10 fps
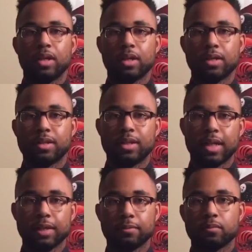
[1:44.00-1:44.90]
uh,
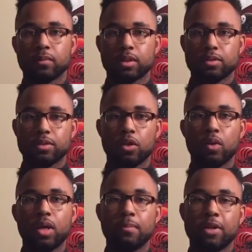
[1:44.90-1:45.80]
today.
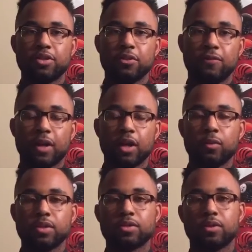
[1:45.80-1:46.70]
So make sure you
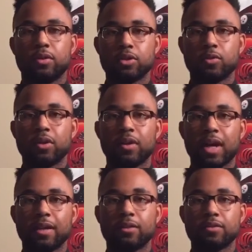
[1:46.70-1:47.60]
follow us on Twitter
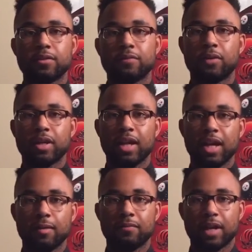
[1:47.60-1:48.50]
at 1340
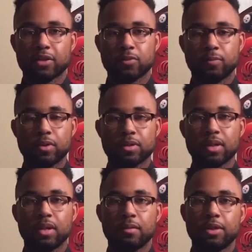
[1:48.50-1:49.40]
AM Fox
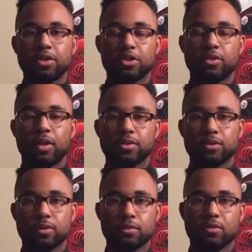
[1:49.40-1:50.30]
Sports. Make sure you
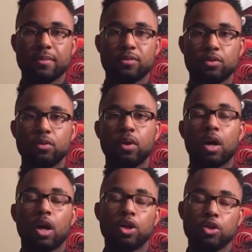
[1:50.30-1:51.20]
also subscribe to
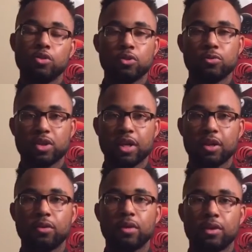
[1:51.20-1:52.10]
our YouTube
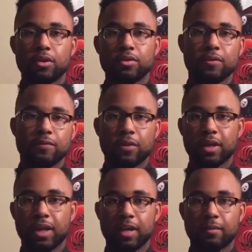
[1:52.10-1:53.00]
channel,
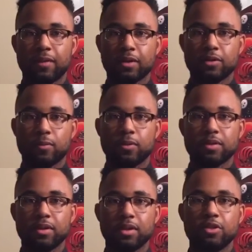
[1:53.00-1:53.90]
1340 AM Fox
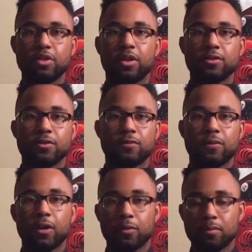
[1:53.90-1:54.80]
Sports, and then you can also
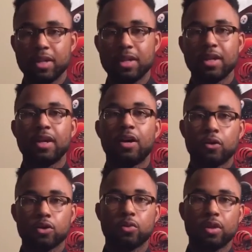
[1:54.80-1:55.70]
follow me
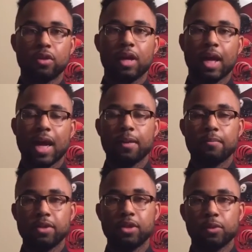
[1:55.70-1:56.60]
on Twitter
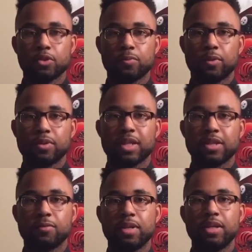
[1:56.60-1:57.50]
at BWill Sports.
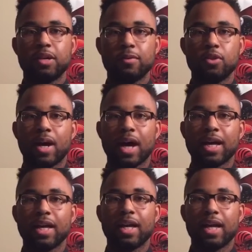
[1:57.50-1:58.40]
That's B W I